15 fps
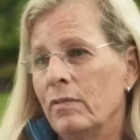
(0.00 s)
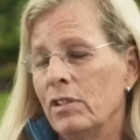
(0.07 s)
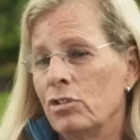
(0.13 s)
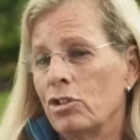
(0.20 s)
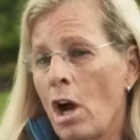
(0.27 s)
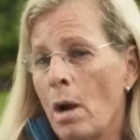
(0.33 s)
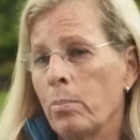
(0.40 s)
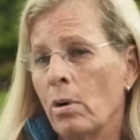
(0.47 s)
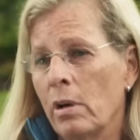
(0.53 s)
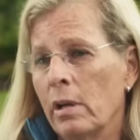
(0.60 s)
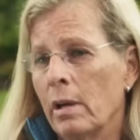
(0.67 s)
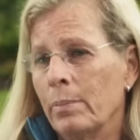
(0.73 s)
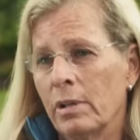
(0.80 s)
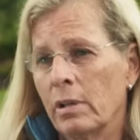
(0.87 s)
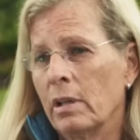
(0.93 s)
If you chop one
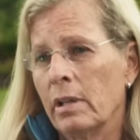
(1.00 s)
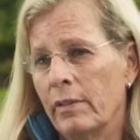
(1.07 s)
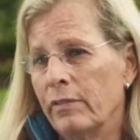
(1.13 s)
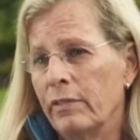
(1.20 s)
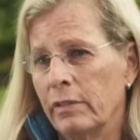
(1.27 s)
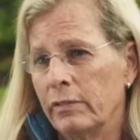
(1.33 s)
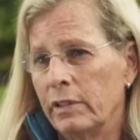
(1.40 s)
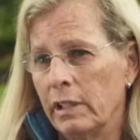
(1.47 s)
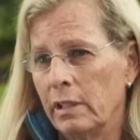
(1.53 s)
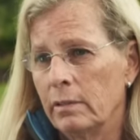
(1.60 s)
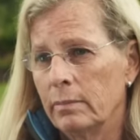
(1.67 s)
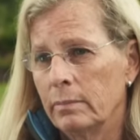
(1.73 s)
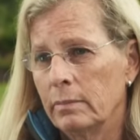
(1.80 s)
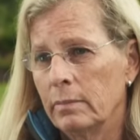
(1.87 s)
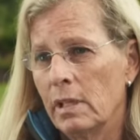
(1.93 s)
up, you're going to have 50.
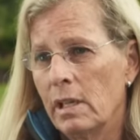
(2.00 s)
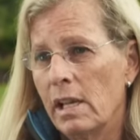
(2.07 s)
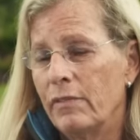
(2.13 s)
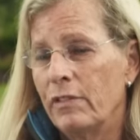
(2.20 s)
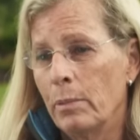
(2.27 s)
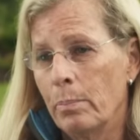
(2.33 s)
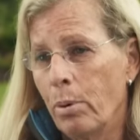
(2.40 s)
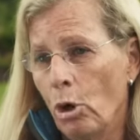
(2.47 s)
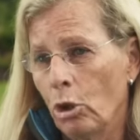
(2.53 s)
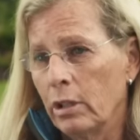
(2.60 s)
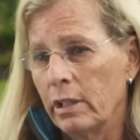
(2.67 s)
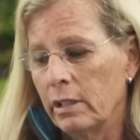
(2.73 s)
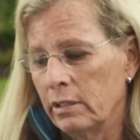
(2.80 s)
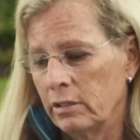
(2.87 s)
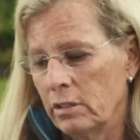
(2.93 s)
If you pull
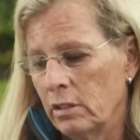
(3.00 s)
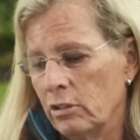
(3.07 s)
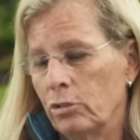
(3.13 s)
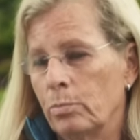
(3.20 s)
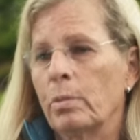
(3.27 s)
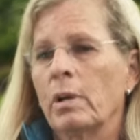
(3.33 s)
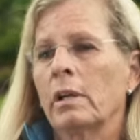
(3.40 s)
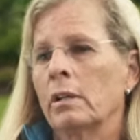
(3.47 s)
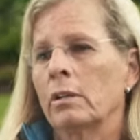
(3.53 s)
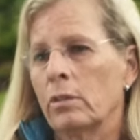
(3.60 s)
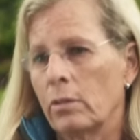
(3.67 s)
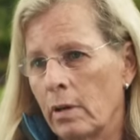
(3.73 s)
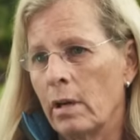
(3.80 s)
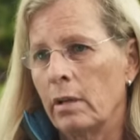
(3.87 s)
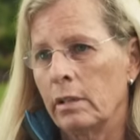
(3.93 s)
it, it's going to spread
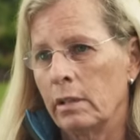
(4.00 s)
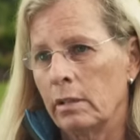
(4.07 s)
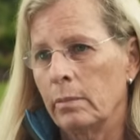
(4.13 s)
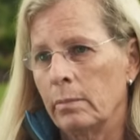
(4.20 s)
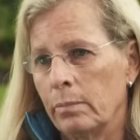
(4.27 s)
underground into